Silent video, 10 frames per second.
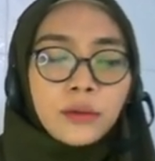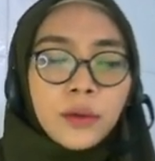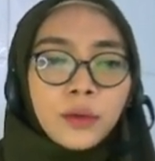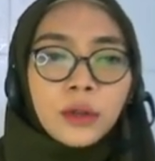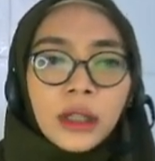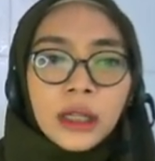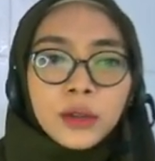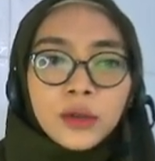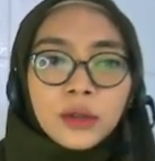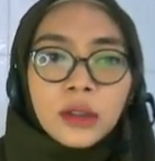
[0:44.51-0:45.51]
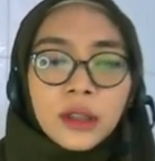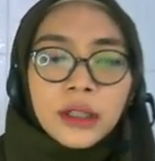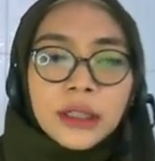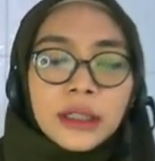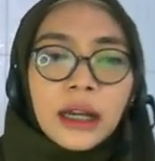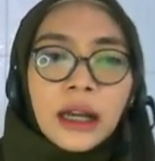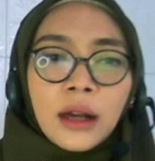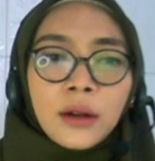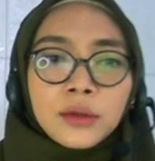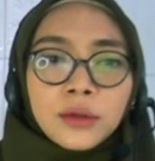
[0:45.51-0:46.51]
we would like to learn
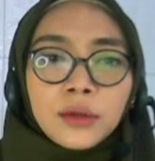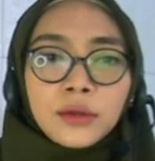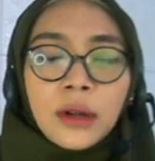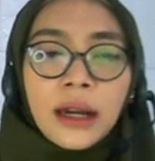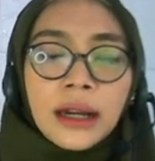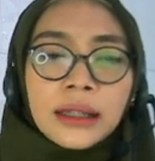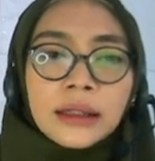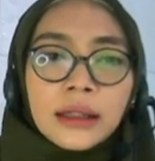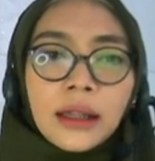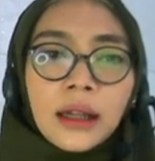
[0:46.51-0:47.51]
how to write